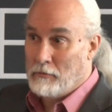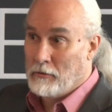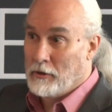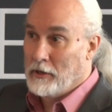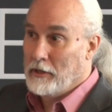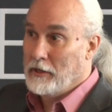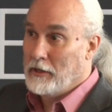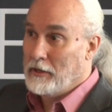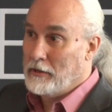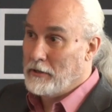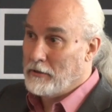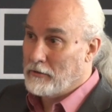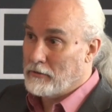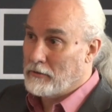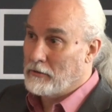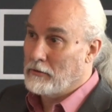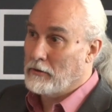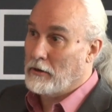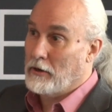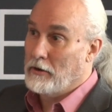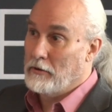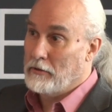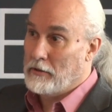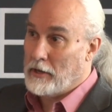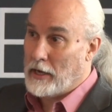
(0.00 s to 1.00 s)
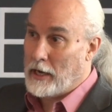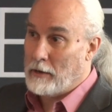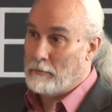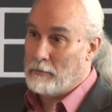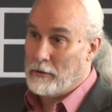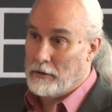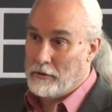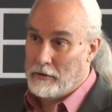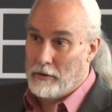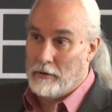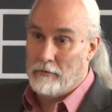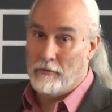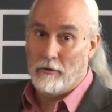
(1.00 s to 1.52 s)
really this growth
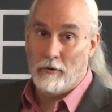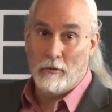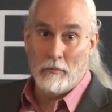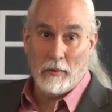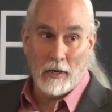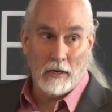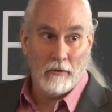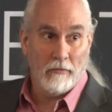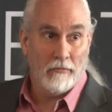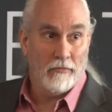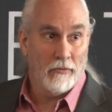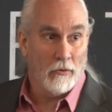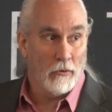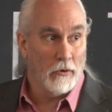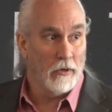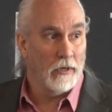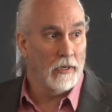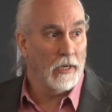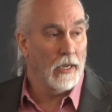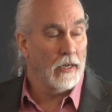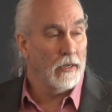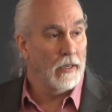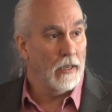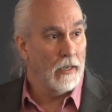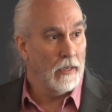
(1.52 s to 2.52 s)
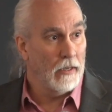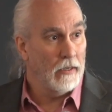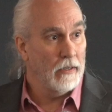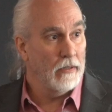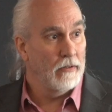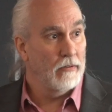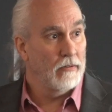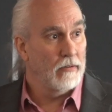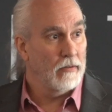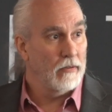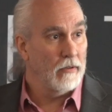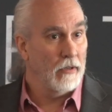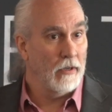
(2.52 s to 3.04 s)
happened over about 4
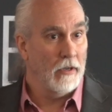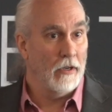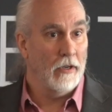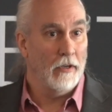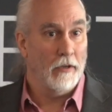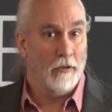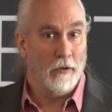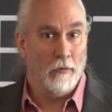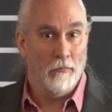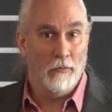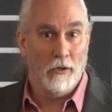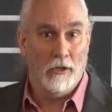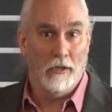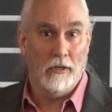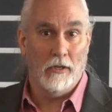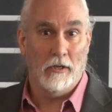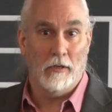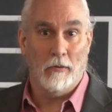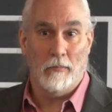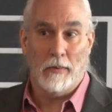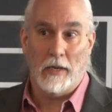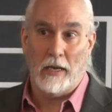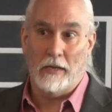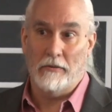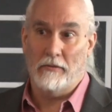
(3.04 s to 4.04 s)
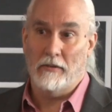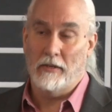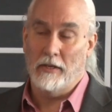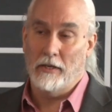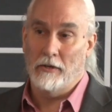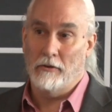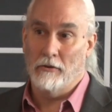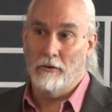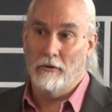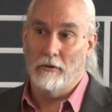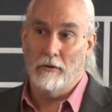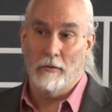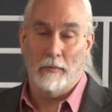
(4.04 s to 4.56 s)
decades. Computing capacity
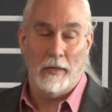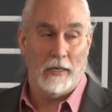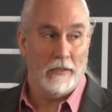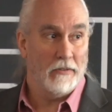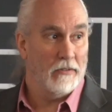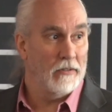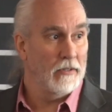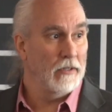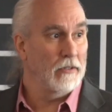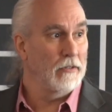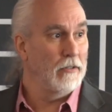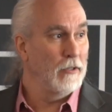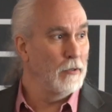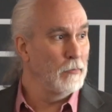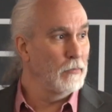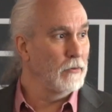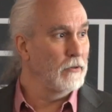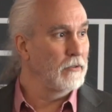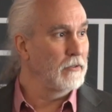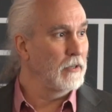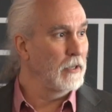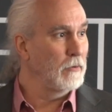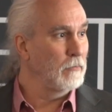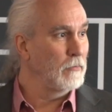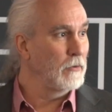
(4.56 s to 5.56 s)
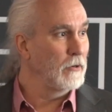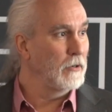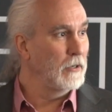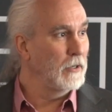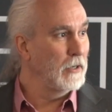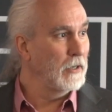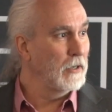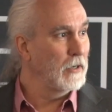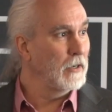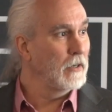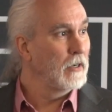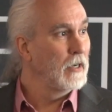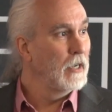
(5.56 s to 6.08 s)
grew at about 60% per
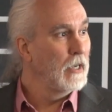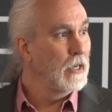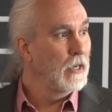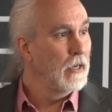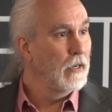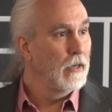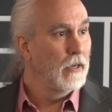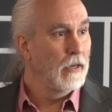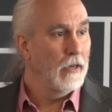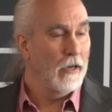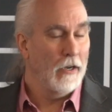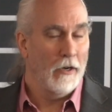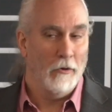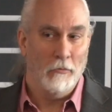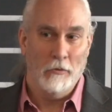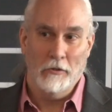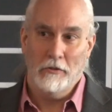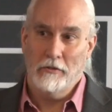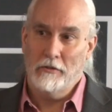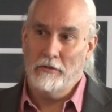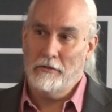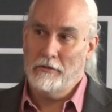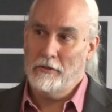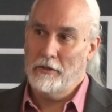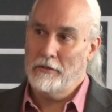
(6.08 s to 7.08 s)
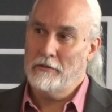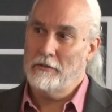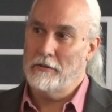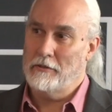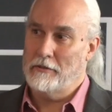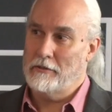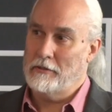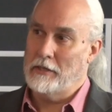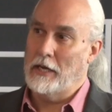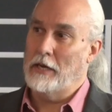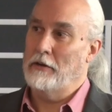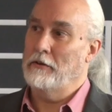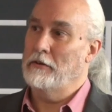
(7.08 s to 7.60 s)
year, which is just
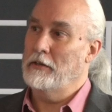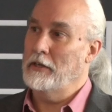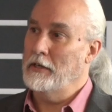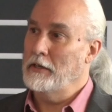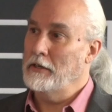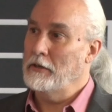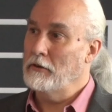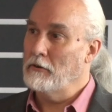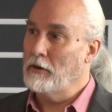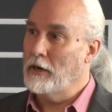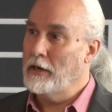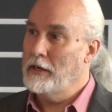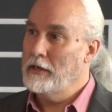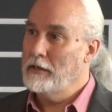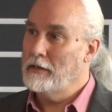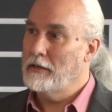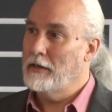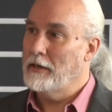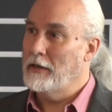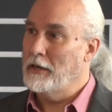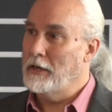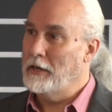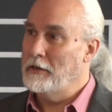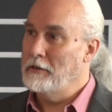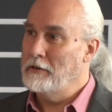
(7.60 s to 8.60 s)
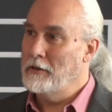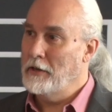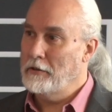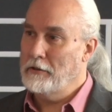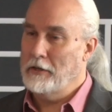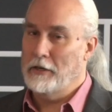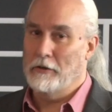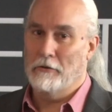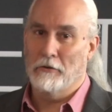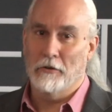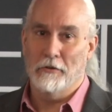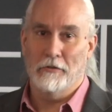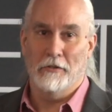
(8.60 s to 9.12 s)
astounding, right?
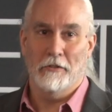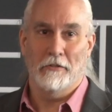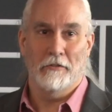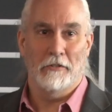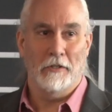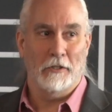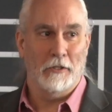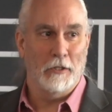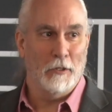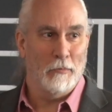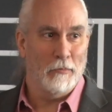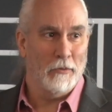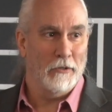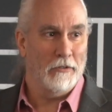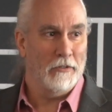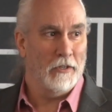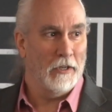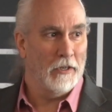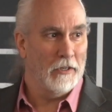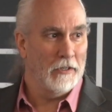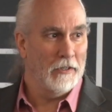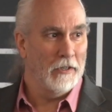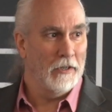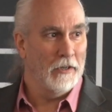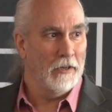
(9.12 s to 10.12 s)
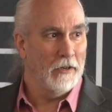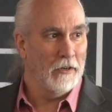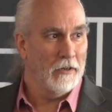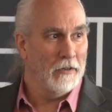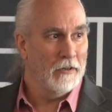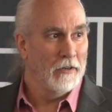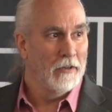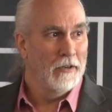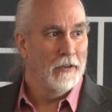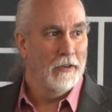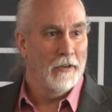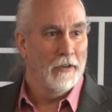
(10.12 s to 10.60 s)
Nothing grows at 60% a year